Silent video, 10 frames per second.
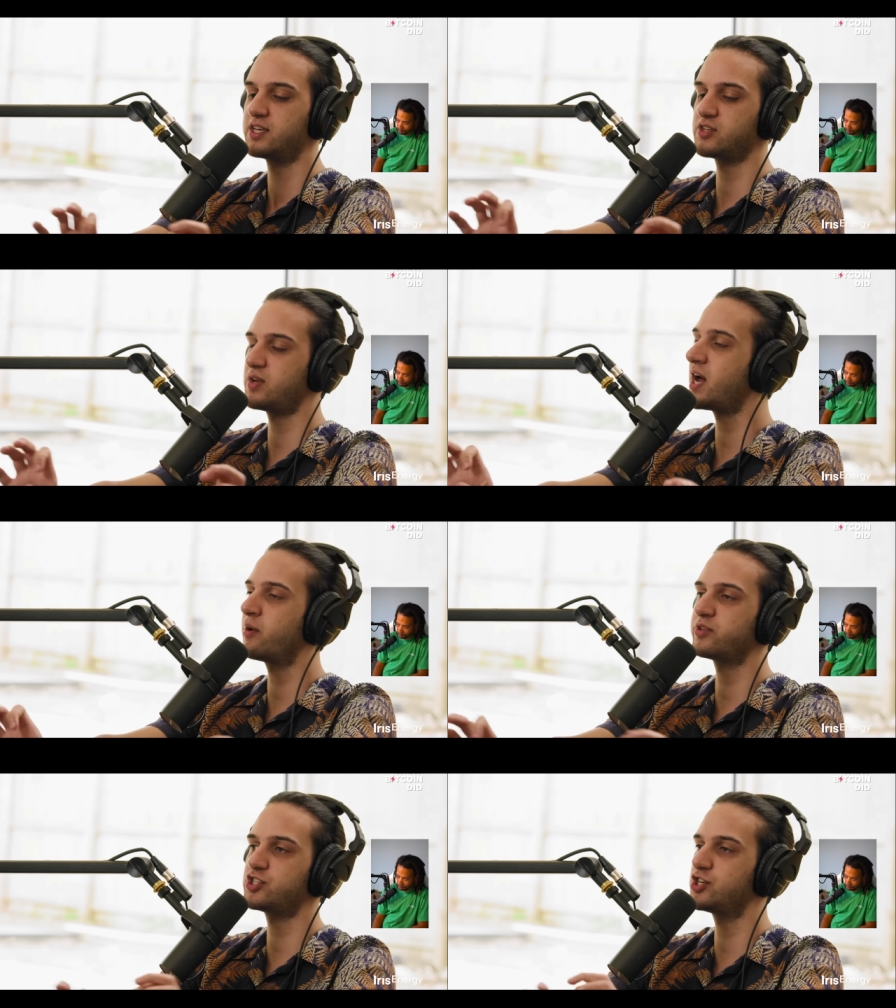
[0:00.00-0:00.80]
So
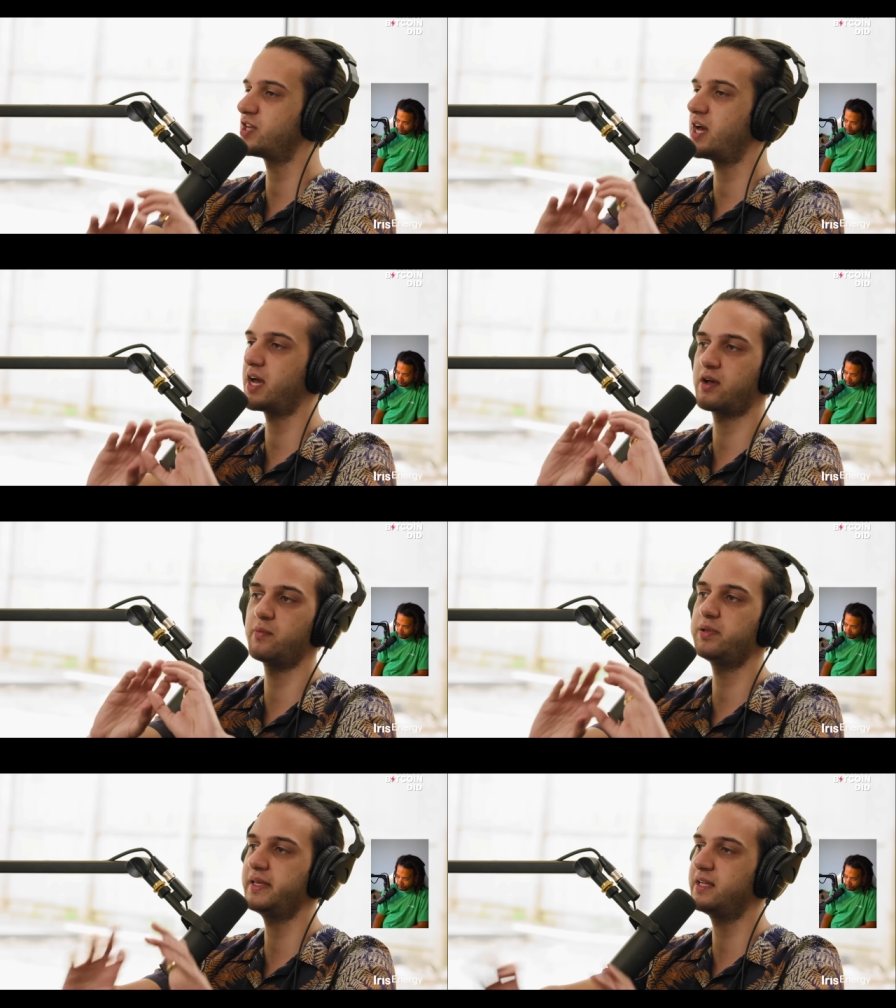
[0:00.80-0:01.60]
now it's just a
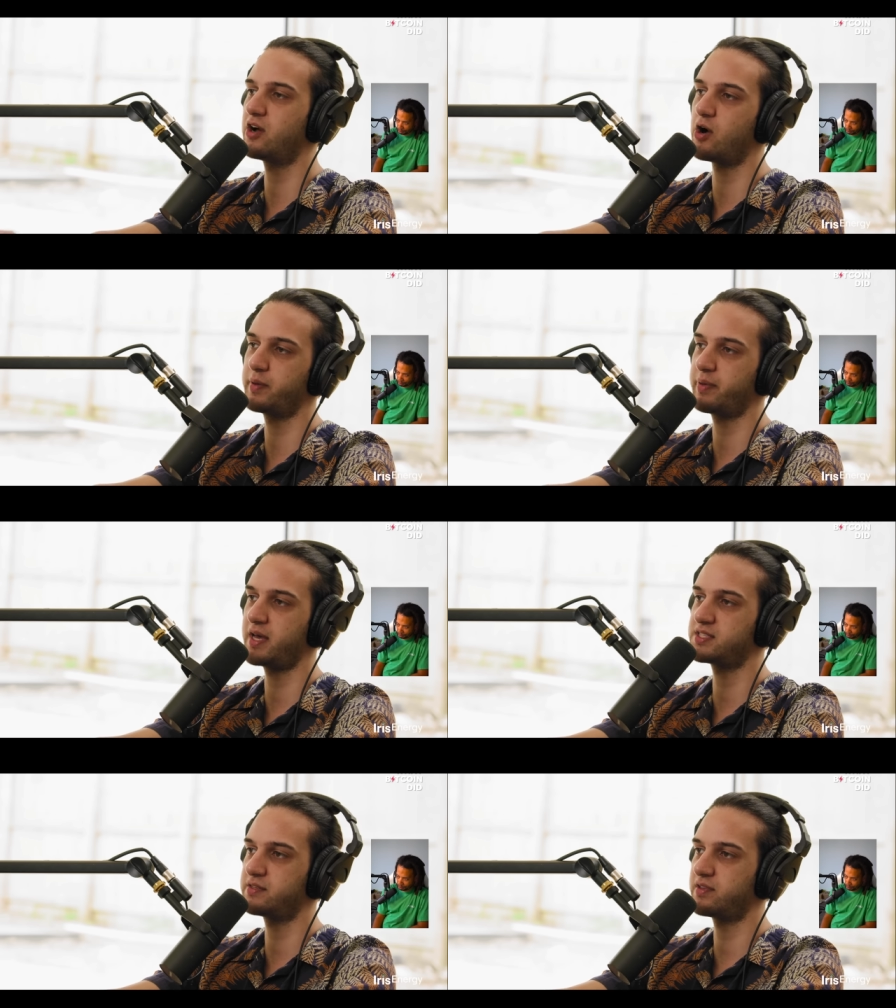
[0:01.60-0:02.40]
complete copy paste of